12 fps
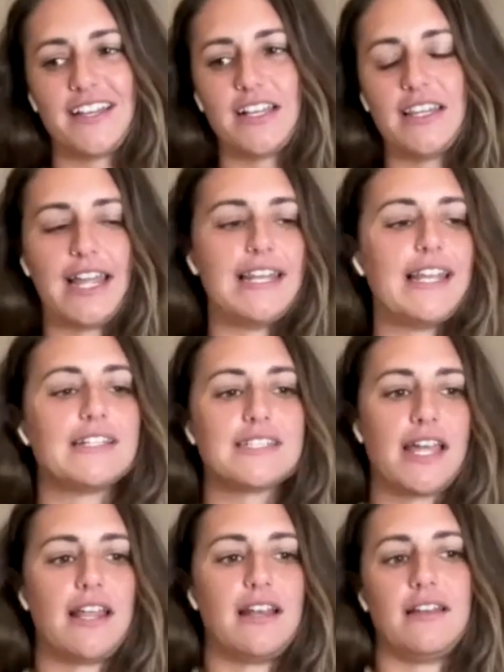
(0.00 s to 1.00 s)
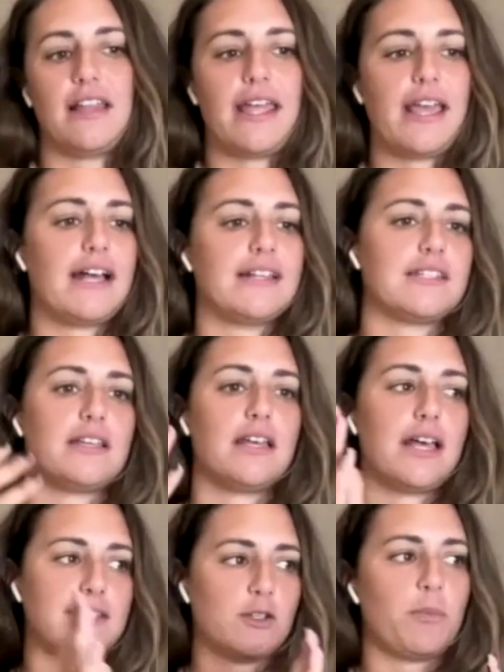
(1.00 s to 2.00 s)
like, let's say, like, as
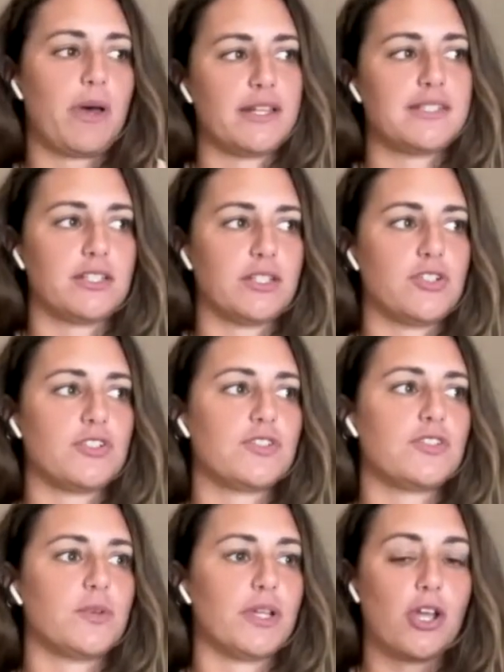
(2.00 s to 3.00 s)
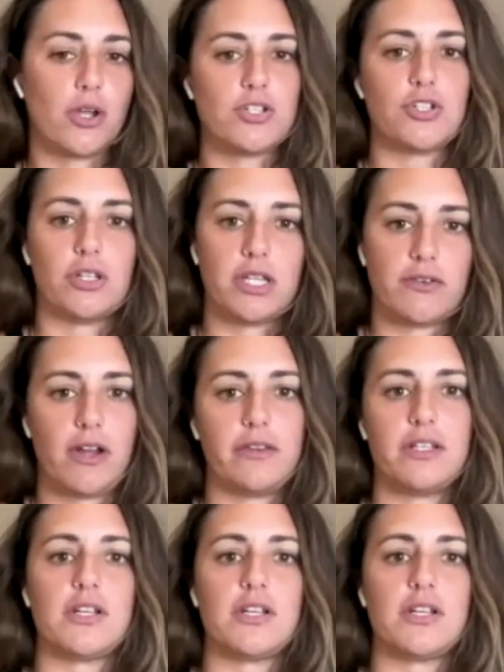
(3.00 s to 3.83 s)
a person just doing coaching on their own, they